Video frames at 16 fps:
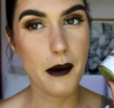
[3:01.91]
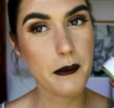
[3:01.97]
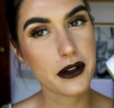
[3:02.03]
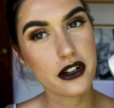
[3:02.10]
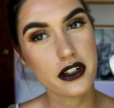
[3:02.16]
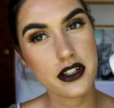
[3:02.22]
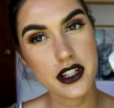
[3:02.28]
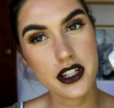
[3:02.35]

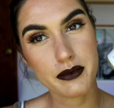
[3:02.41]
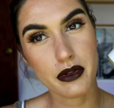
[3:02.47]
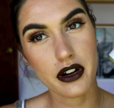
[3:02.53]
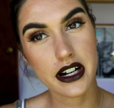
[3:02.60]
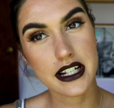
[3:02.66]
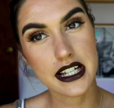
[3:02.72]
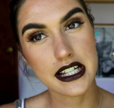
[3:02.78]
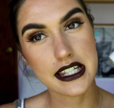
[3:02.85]
Because this
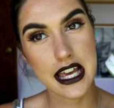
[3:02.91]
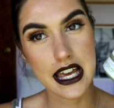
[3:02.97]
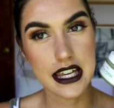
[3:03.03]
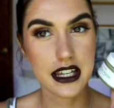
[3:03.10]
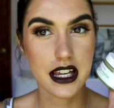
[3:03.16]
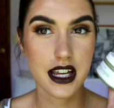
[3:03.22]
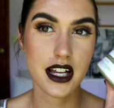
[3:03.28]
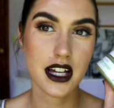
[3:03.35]
product is
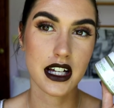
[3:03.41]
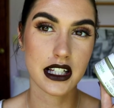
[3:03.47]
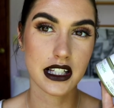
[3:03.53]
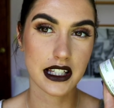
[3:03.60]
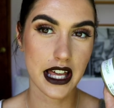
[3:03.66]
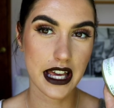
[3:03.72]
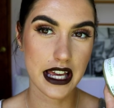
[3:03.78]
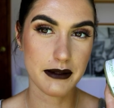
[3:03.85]
a
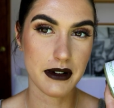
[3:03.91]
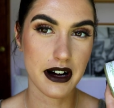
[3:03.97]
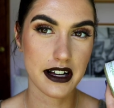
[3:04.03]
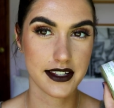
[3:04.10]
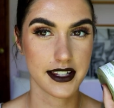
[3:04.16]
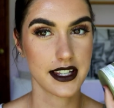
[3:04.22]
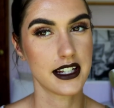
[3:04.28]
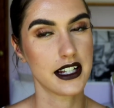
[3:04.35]
clay
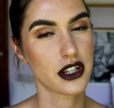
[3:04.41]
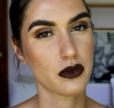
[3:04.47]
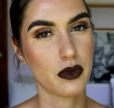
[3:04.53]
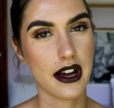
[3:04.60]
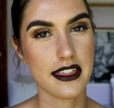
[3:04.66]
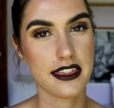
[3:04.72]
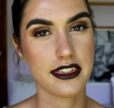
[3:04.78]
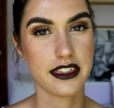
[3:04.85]
mask, it is
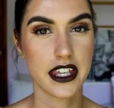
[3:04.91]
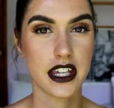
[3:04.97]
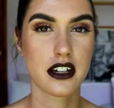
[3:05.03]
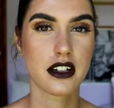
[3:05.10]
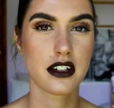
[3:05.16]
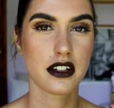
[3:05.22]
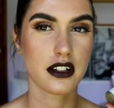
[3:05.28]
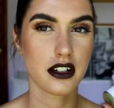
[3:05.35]
quite
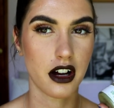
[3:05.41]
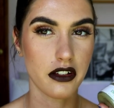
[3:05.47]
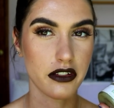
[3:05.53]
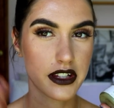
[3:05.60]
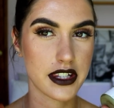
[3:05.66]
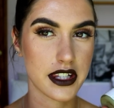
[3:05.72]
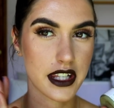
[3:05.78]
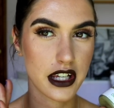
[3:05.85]
thick on
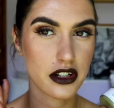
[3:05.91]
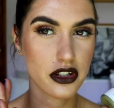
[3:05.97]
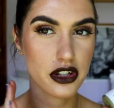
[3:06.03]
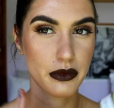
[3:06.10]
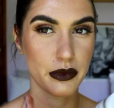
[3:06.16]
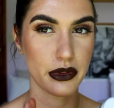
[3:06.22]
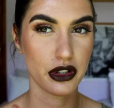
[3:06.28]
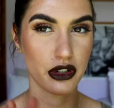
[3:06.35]
the skin.
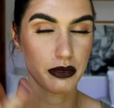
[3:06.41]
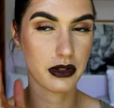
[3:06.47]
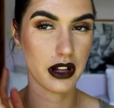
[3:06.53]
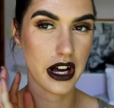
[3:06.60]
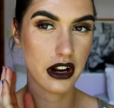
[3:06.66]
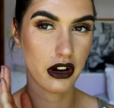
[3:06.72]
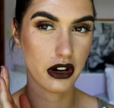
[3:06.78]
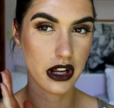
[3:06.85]
So when you
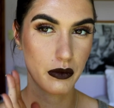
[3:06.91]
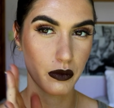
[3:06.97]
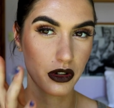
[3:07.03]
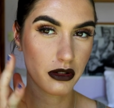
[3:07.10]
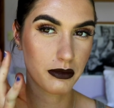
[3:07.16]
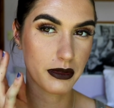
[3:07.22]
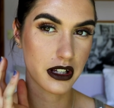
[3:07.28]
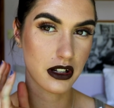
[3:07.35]
apply it on, it
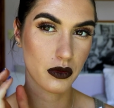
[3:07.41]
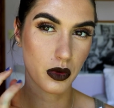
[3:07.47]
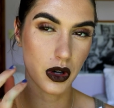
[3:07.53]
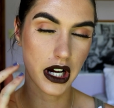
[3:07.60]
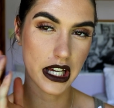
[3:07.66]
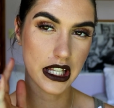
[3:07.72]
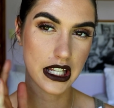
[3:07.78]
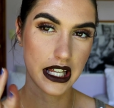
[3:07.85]
will be
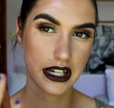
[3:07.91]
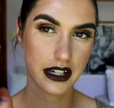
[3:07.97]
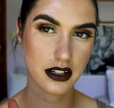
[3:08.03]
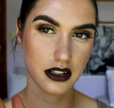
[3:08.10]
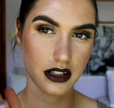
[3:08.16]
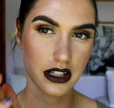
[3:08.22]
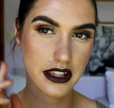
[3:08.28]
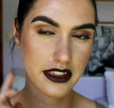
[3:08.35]
quite like
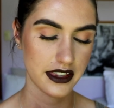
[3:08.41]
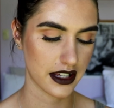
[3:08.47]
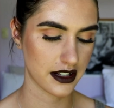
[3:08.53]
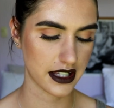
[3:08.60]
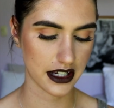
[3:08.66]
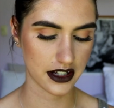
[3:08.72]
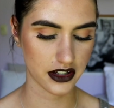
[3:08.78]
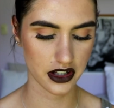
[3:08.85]
a thick
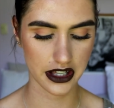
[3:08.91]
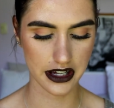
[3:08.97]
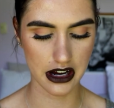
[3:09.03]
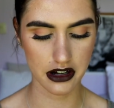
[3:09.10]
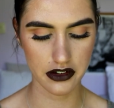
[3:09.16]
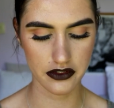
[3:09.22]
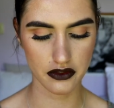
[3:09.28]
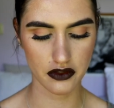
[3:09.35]
texture. Like
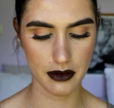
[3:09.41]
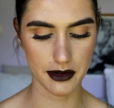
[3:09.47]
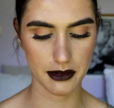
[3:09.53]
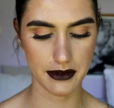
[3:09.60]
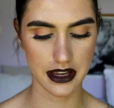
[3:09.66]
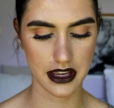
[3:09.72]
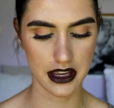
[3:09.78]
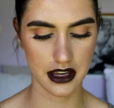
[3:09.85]
I'll even rub it
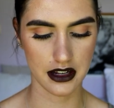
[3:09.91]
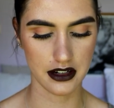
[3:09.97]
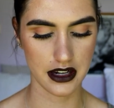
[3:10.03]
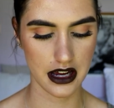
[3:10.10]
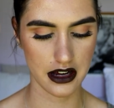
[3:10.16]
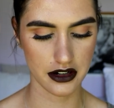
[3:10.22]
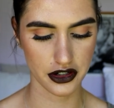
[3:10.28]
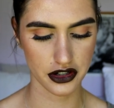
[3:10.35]
on my hand
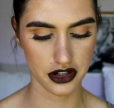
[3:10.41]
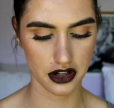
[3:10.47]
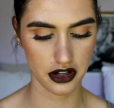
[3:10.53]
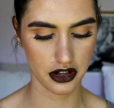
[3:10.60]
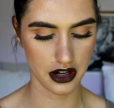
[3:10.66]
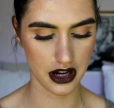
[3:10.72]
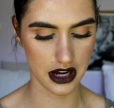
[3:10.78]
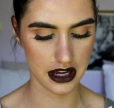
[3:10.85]
now to show
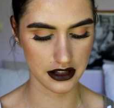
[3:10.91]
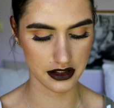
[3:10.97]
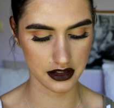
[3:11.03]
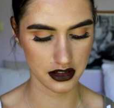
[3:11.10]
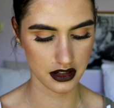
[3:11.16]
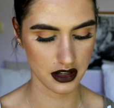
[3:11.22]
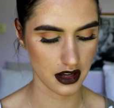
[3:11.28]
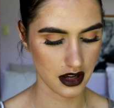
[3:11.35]
you guys.